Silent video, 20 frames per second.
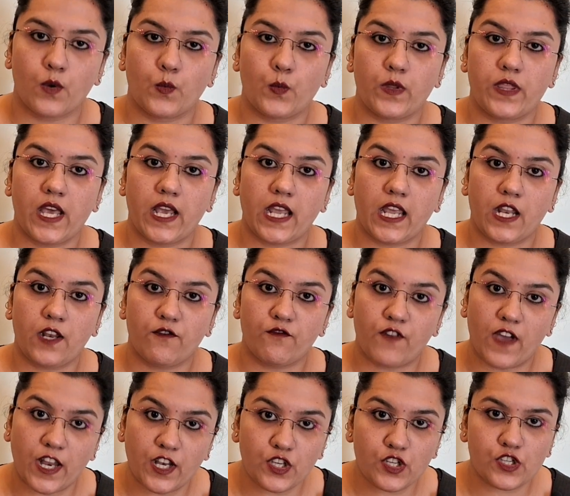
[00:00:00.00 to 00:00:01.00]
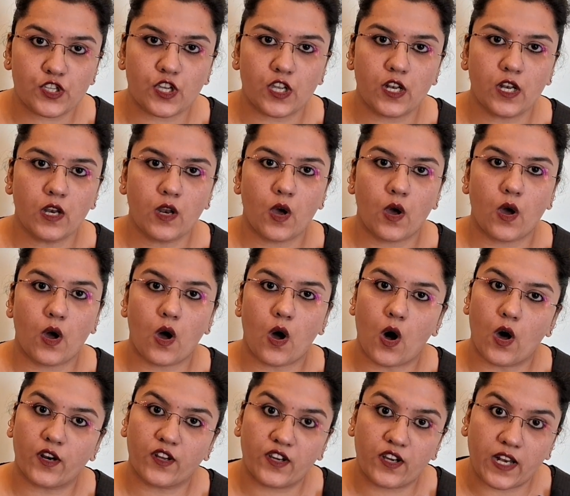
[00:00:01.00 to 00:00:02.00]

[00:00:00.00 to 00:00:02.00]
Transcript: with the invention or